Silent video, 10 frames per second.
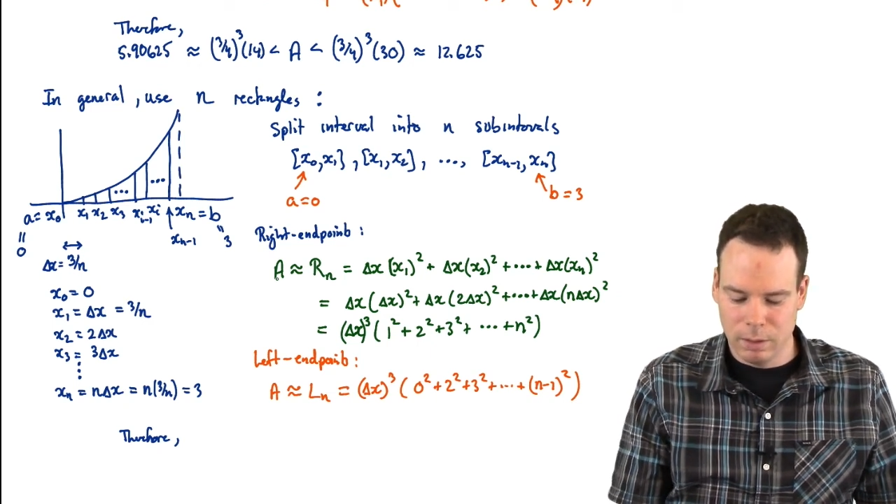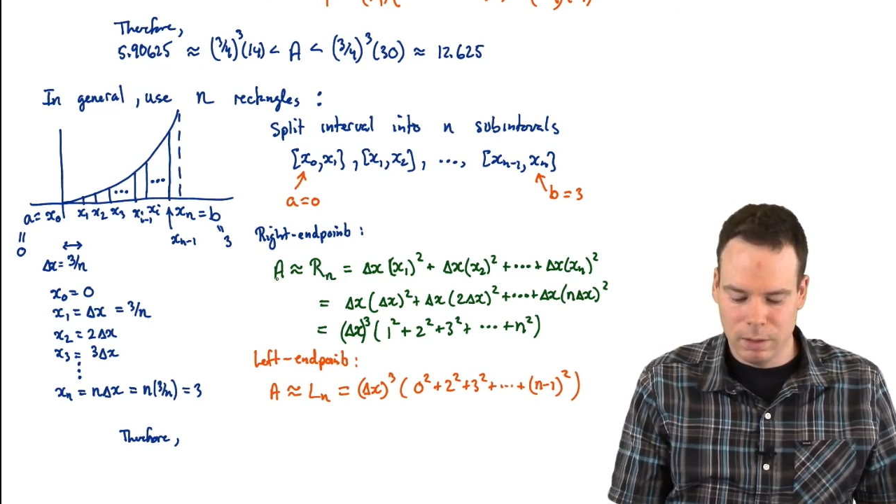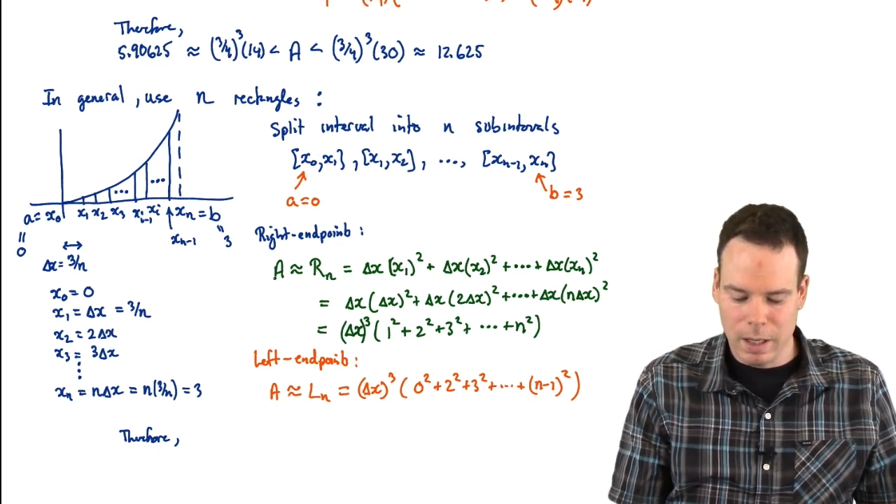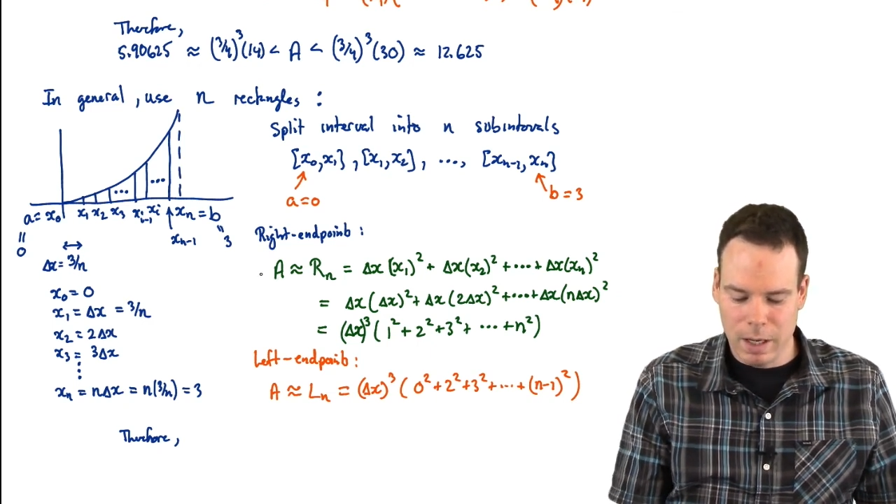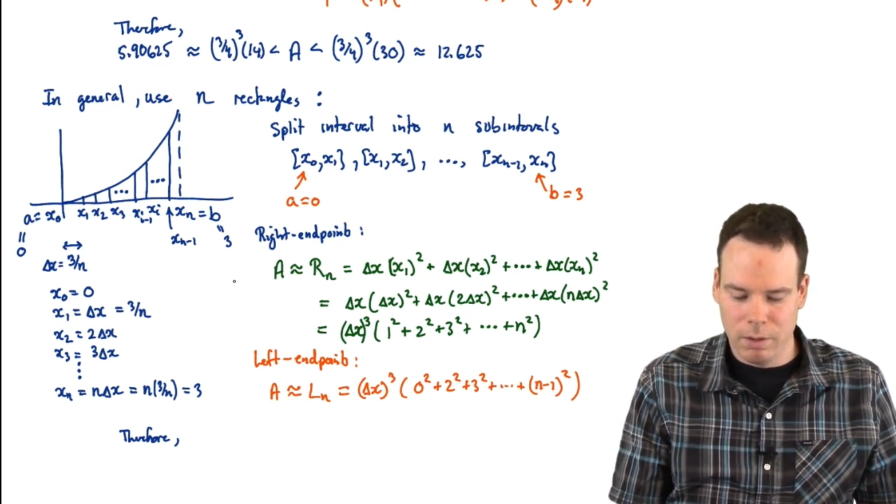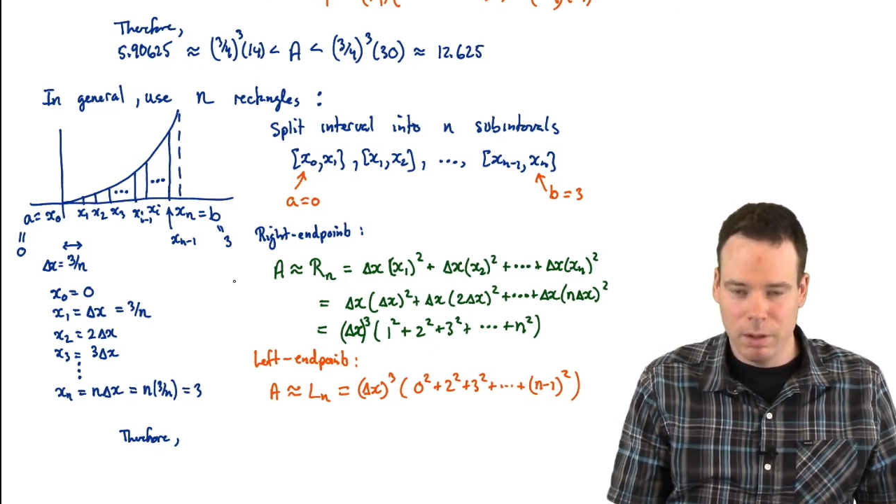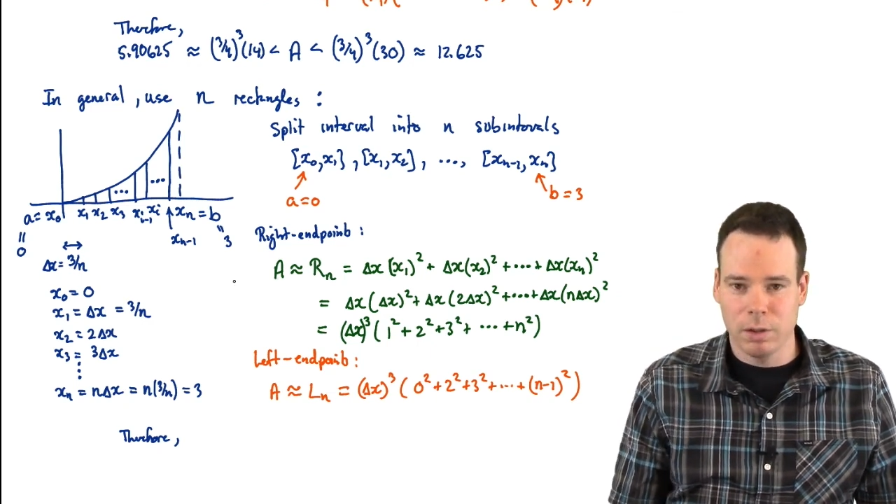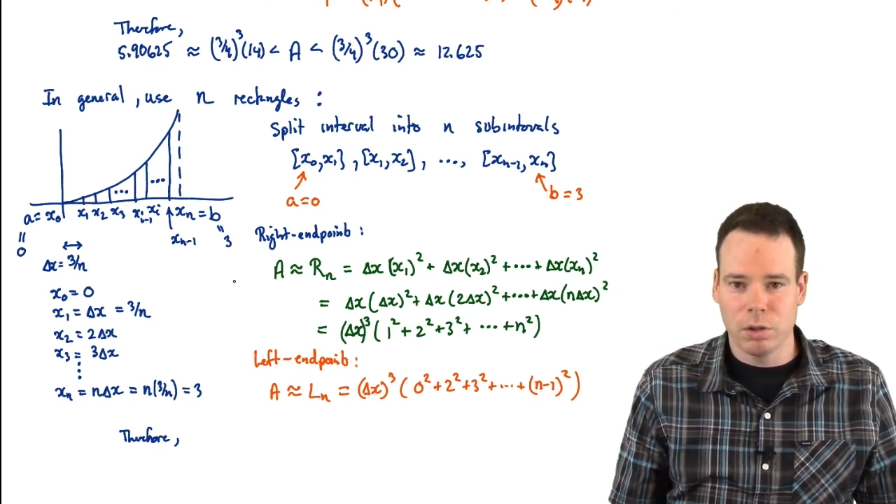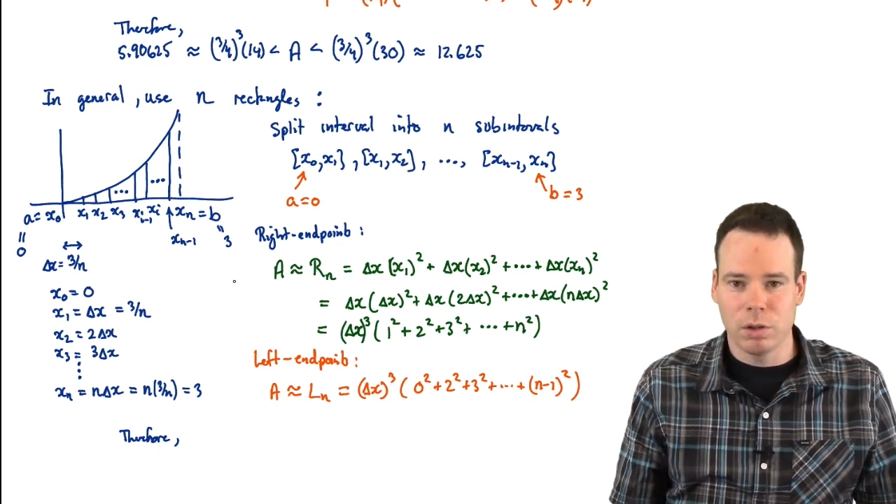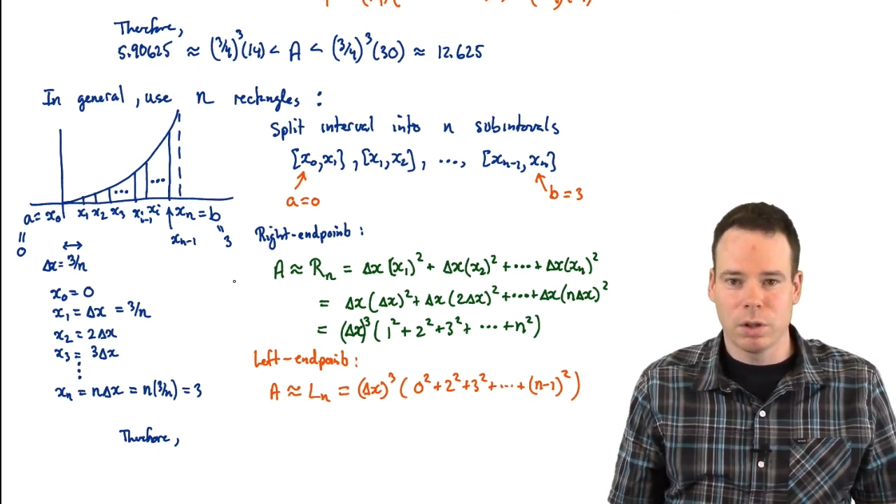the area
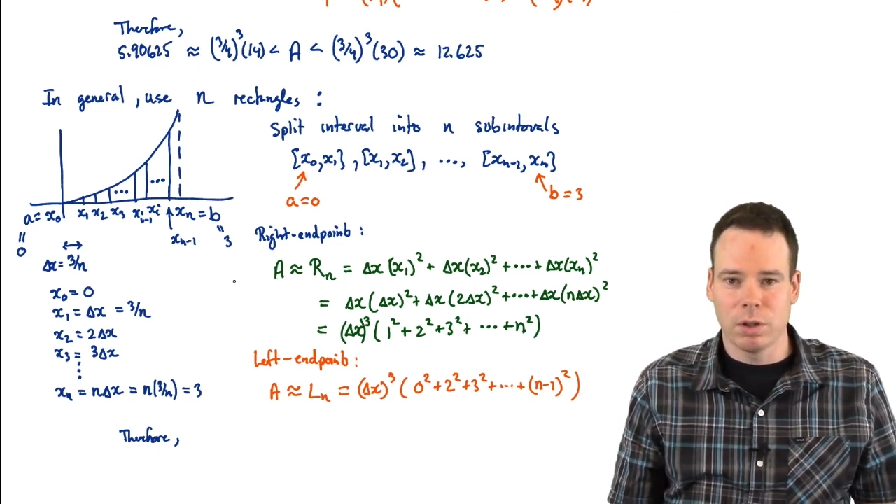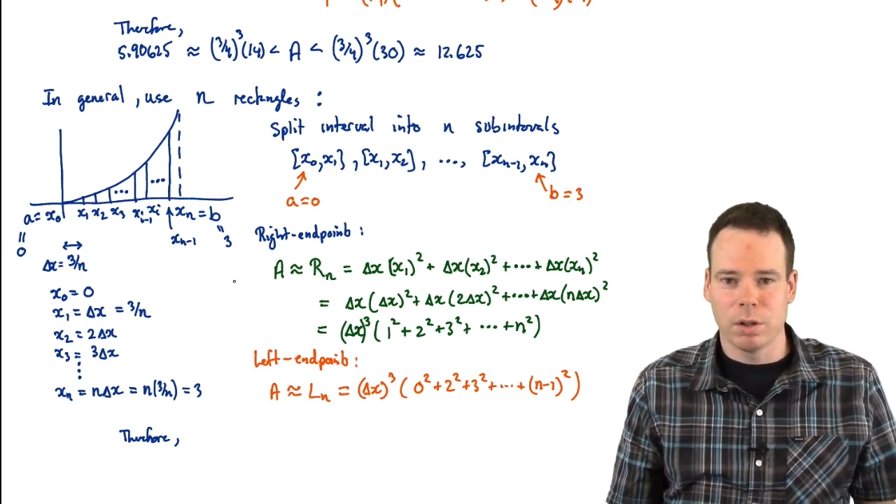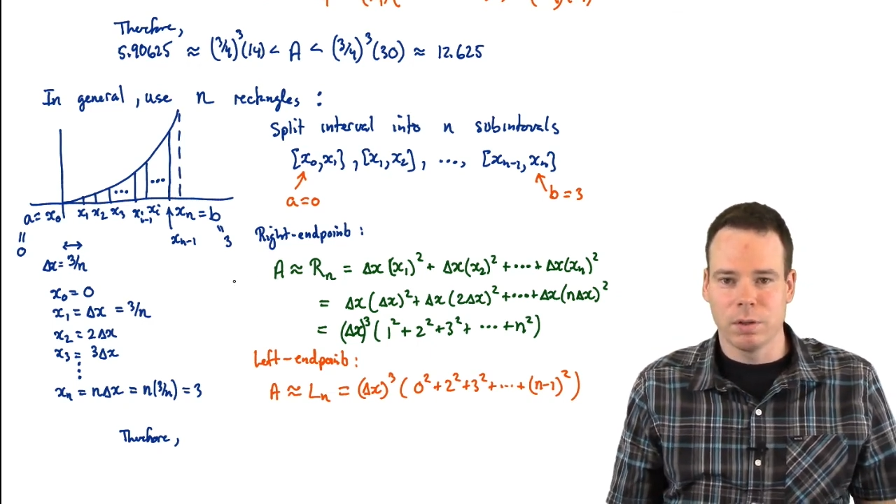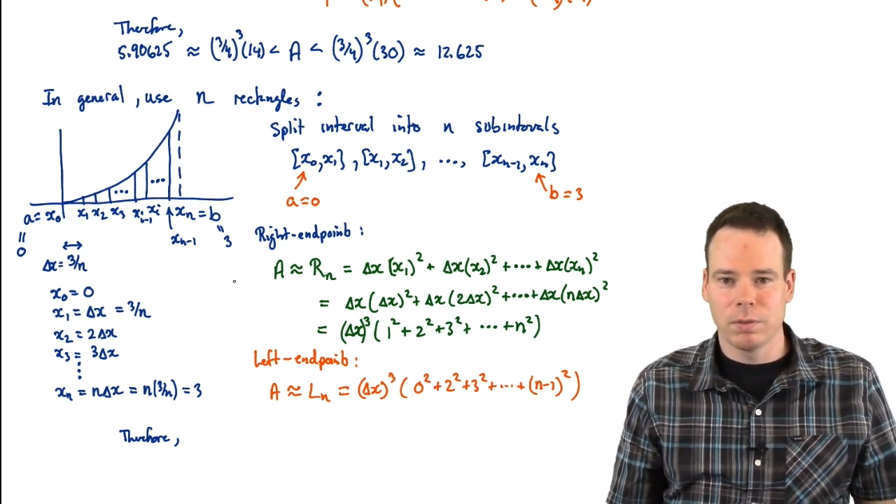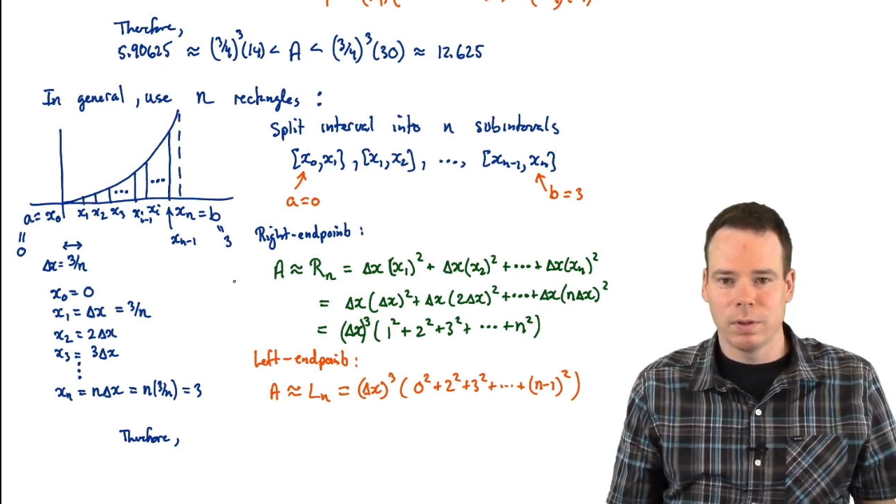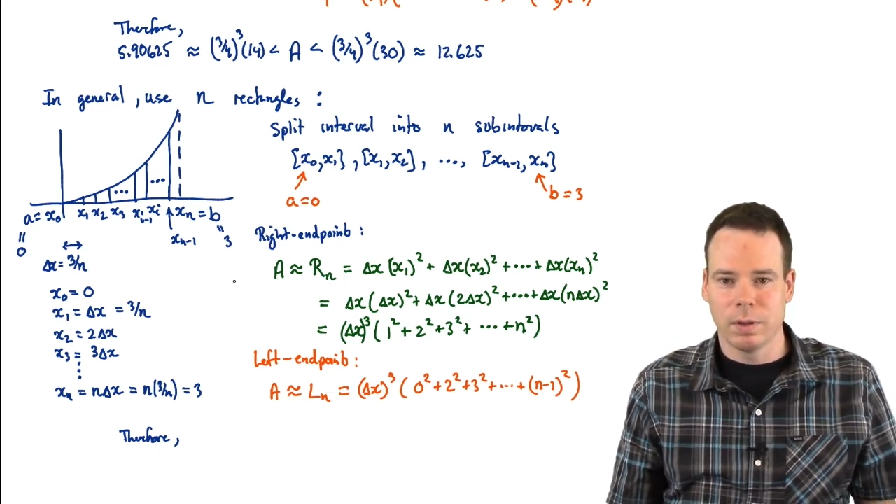under the curve